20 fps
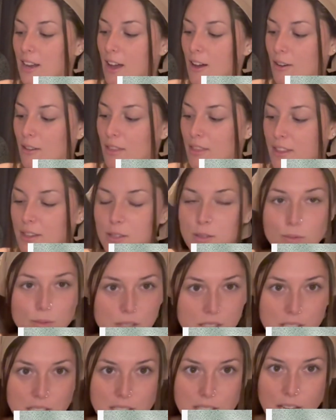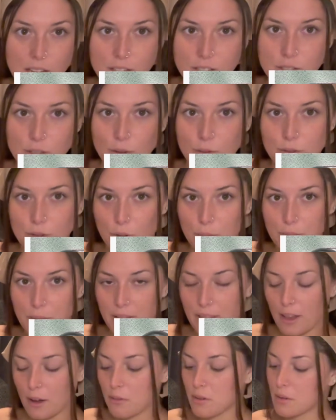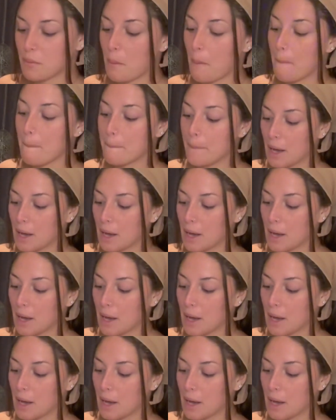Now, this one sucks, so don't buy that one.